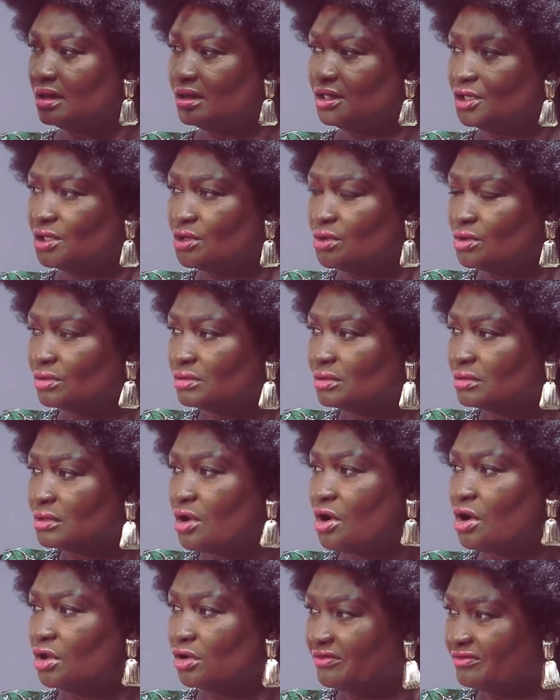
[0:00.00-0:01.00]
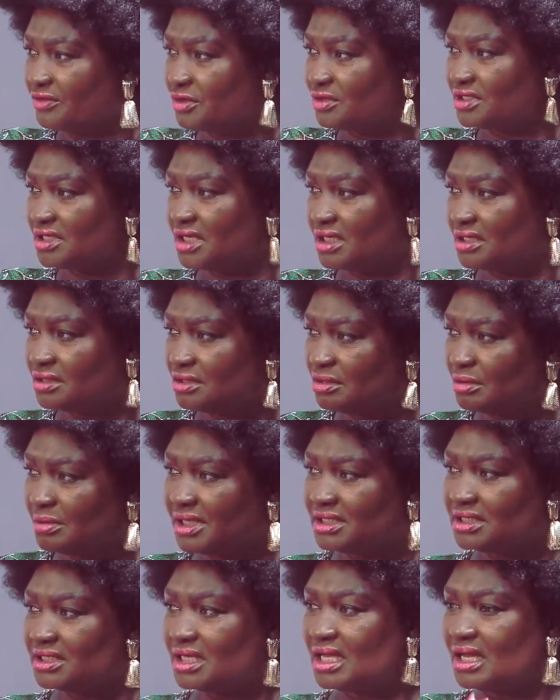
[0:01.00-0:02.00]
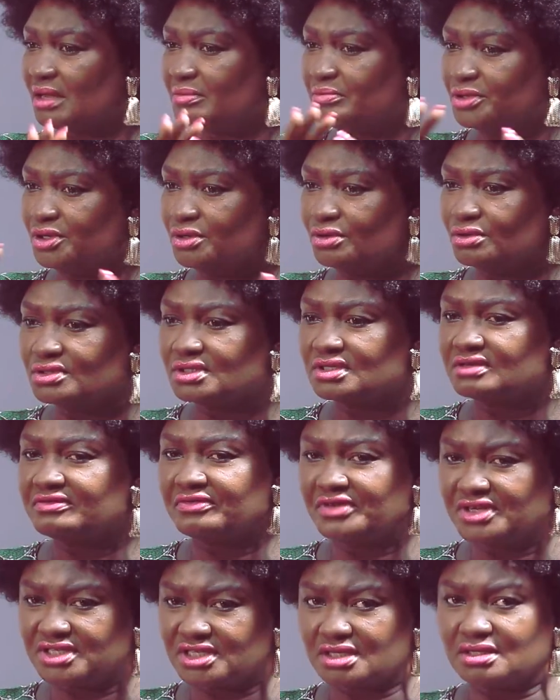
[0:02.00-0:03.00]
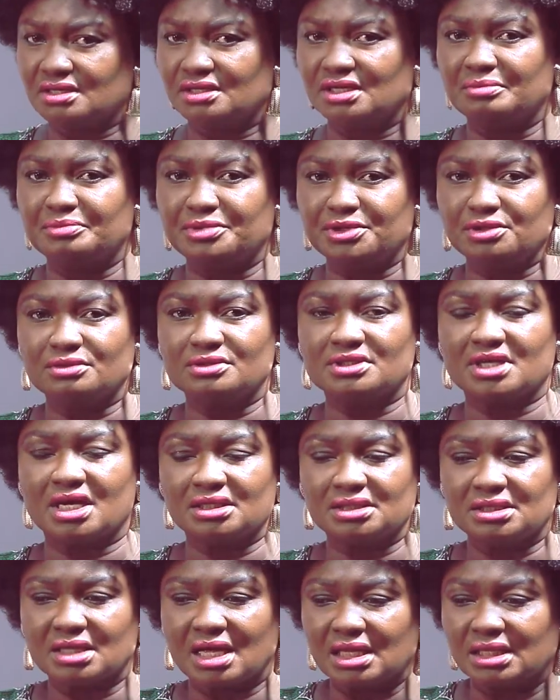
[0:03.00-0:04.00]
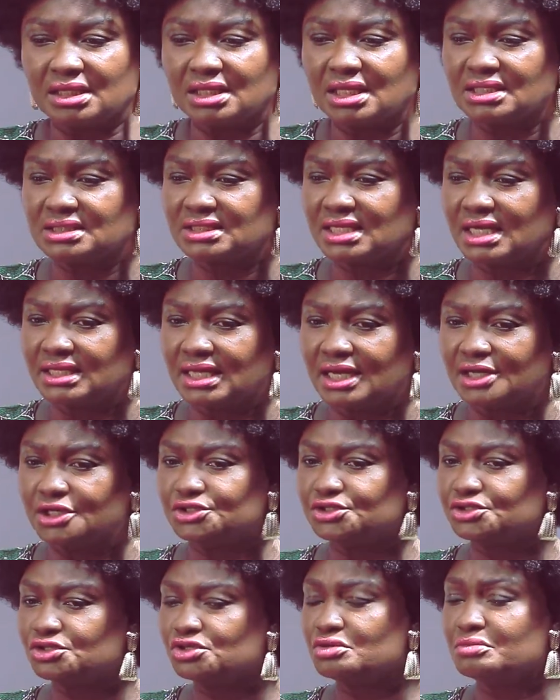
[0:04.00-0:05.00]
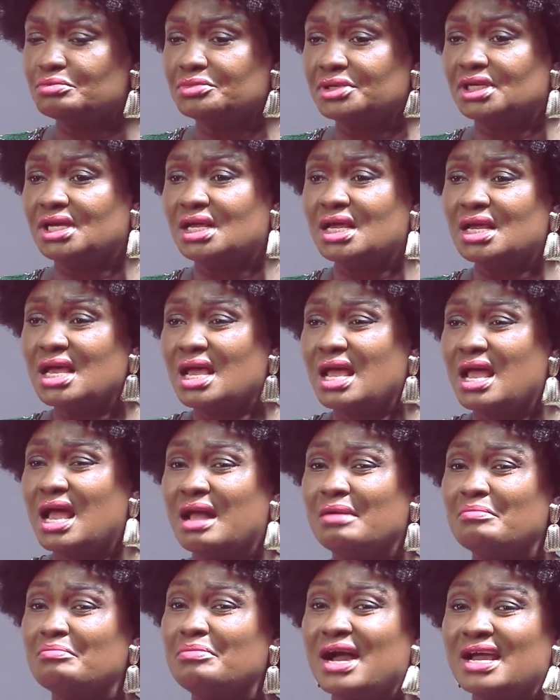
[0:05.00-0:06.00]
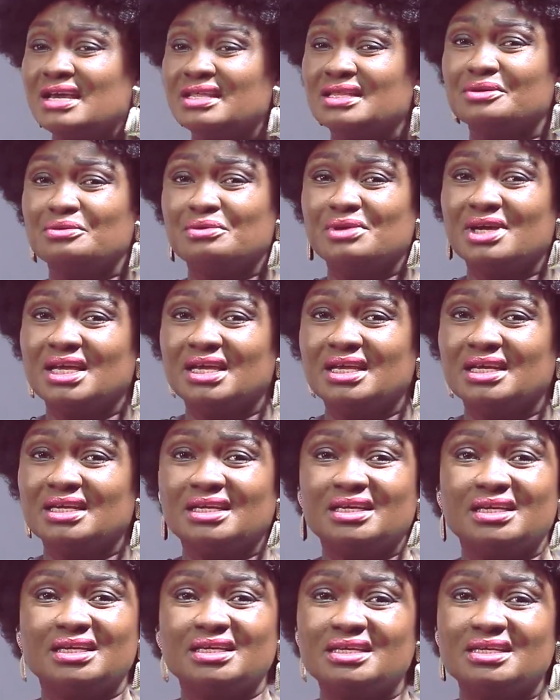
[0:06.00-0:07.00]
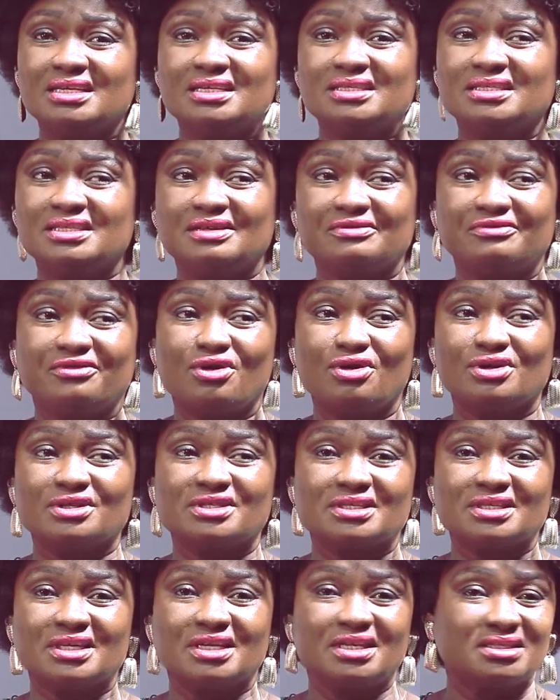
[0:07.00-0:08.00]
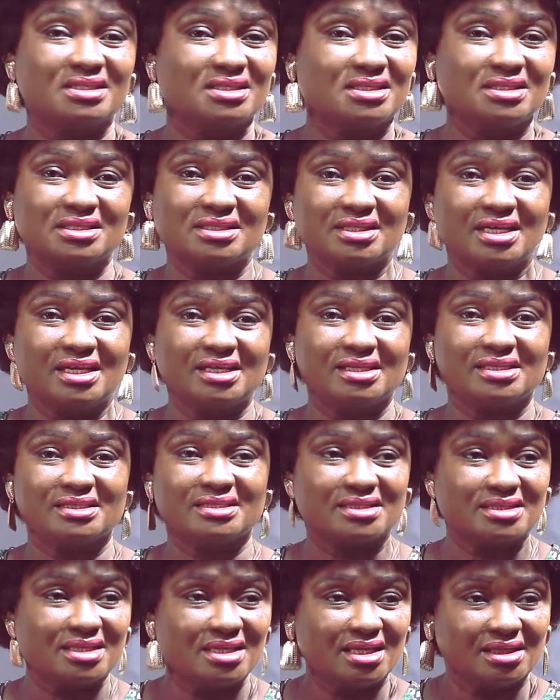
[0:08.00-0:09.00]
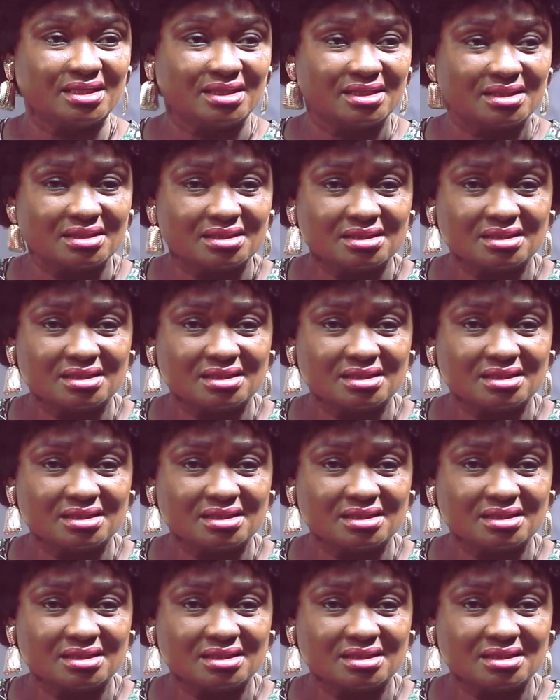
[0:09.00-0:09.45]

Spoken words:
You know, all of those things, domestic abuse, physical abuse, and things like that. It shouldn't be. And by the way, divorce isn't a sin.